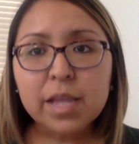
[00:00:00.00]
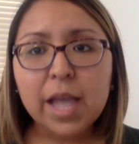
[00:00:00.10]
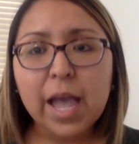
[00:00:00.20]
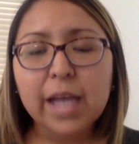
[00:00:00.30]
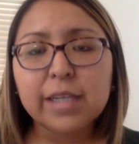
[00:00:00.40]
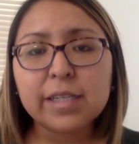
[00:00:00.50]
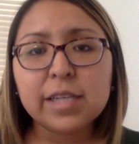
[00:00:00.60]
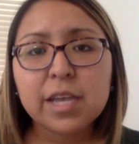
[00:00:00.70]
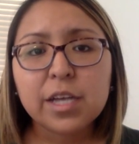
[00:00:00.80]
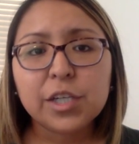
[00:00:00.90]
And
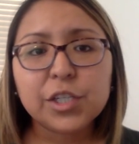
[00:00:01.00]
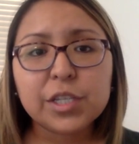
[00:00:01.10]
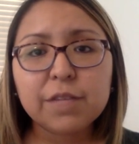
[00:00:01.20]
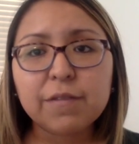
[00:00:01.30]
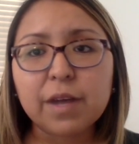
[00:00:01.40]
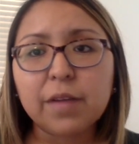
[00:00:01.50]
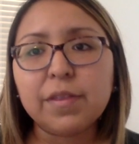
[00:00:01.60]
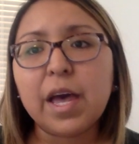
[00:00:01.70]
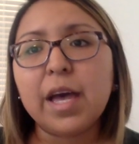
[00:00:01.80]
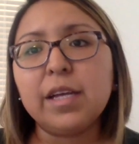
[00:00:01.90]
she felt
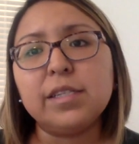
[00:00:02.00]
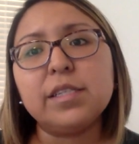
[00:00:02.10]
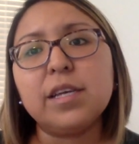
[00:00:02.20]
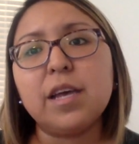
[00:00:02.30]
that